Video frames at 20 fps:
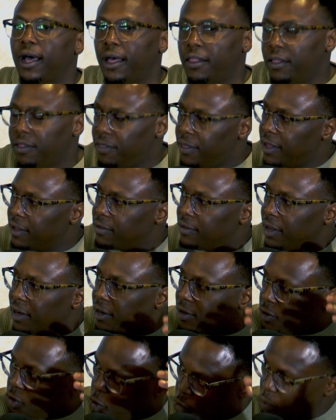are the things that
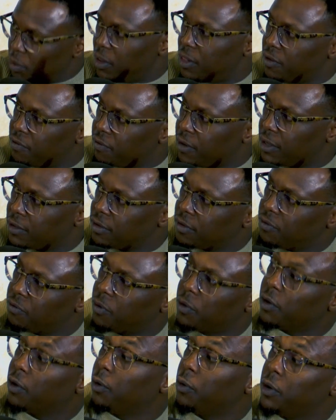should be the first,
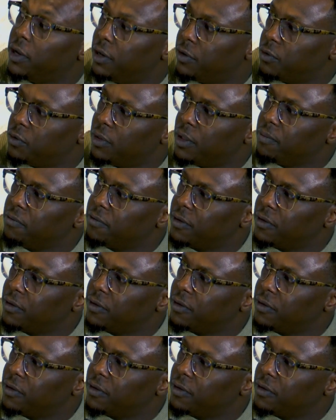front loaded to them